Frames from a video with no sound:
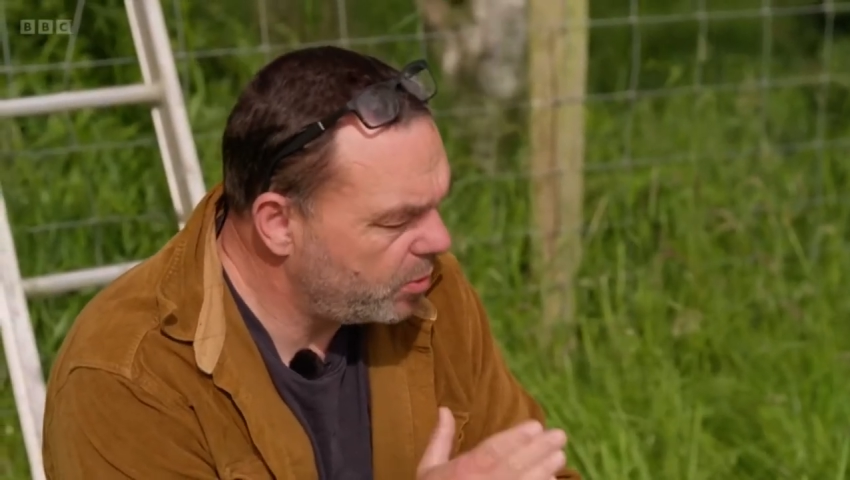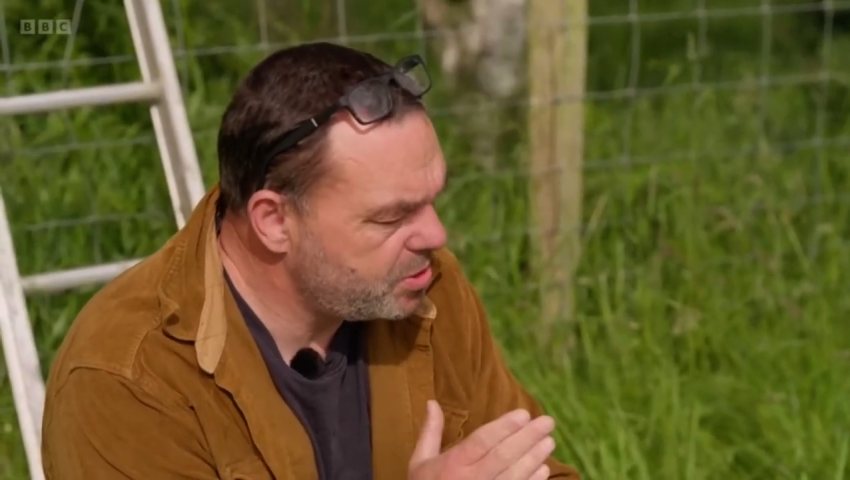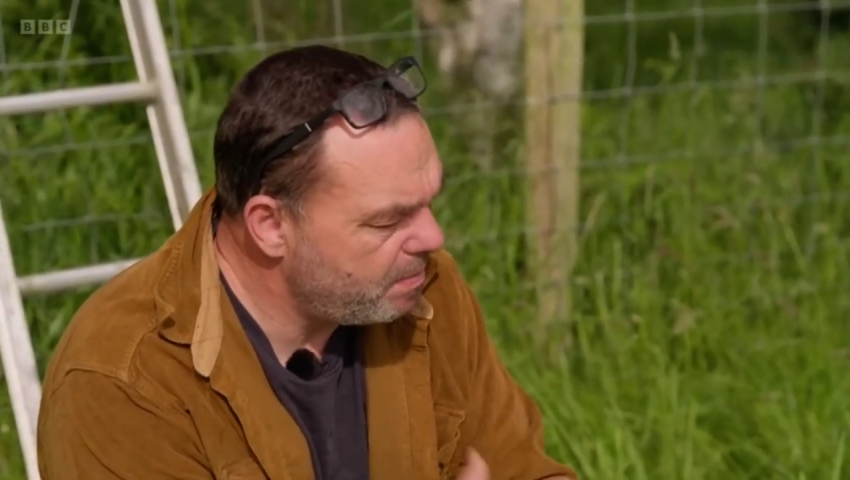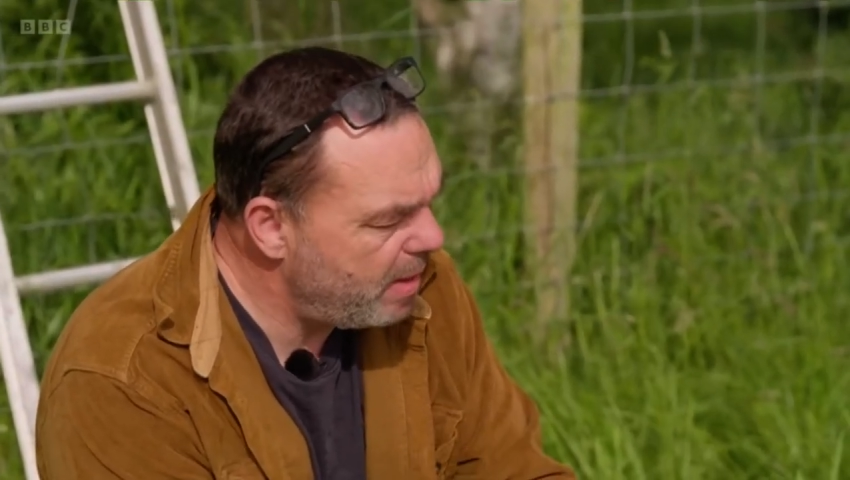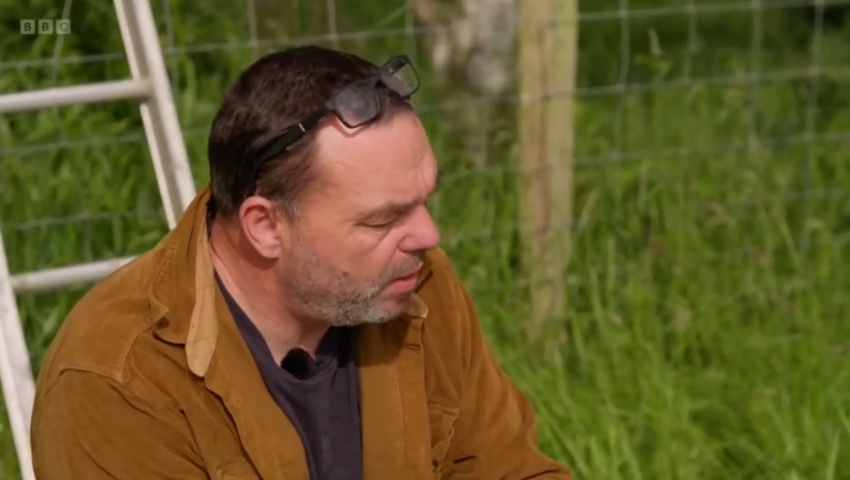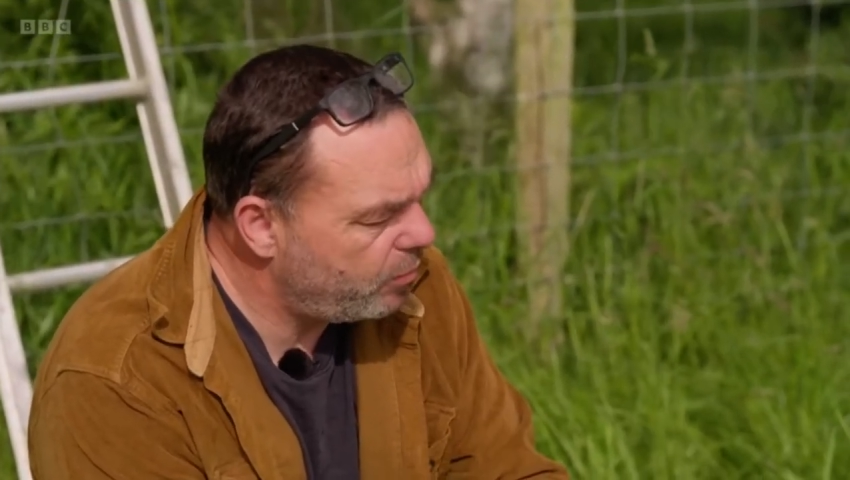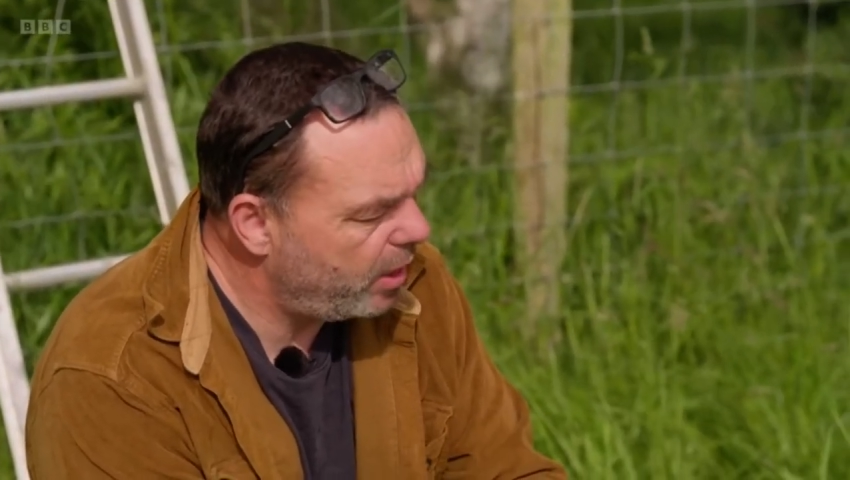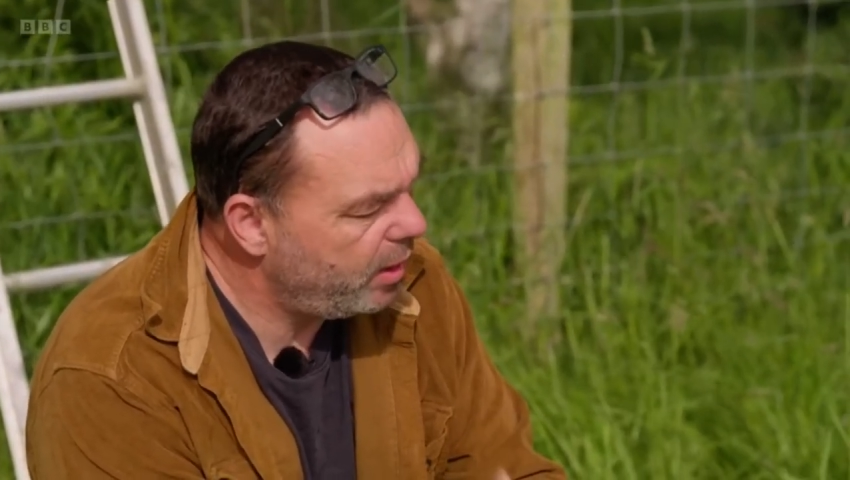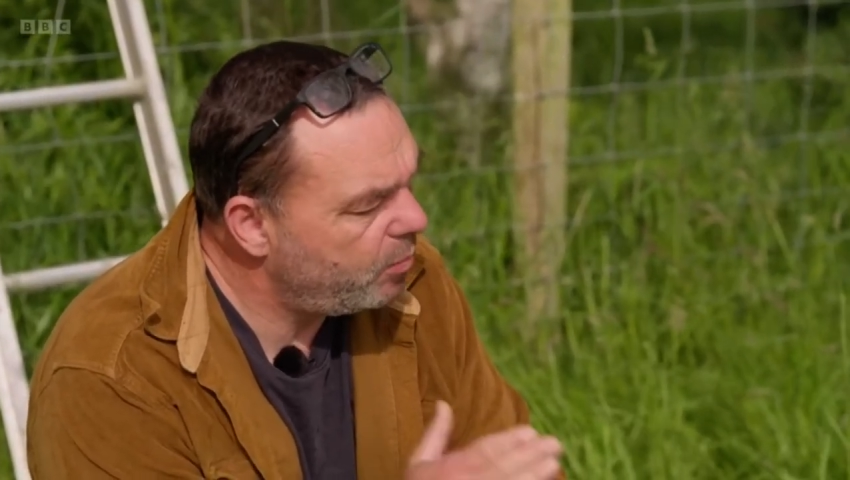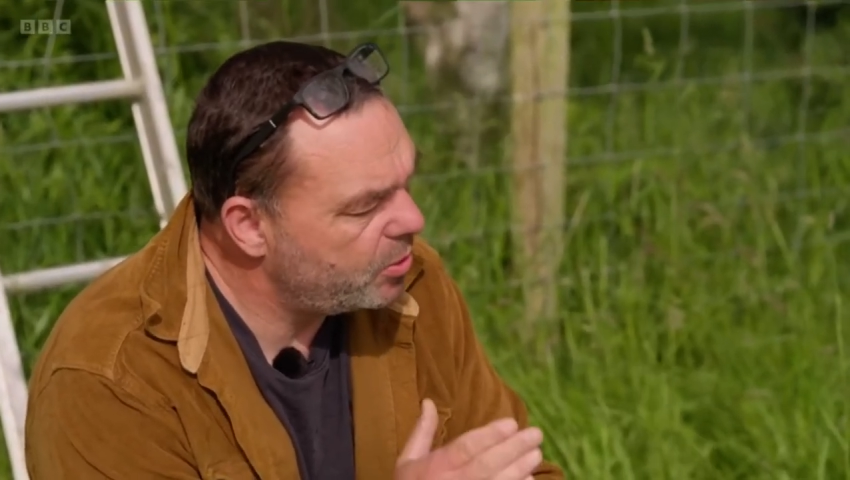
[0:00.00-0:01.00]
One's a metal
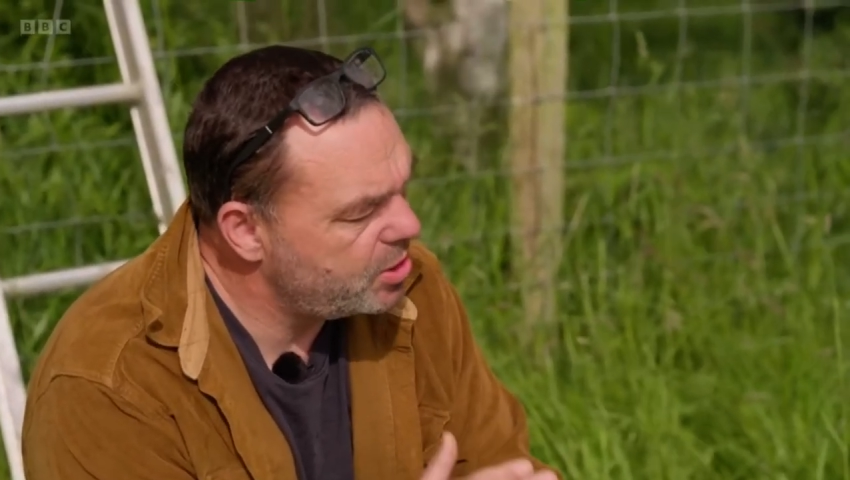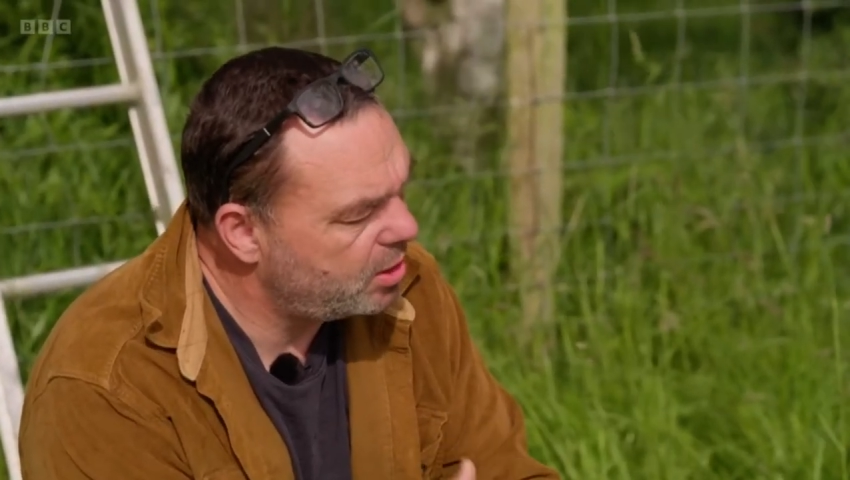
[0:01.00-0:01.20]
ring and one's a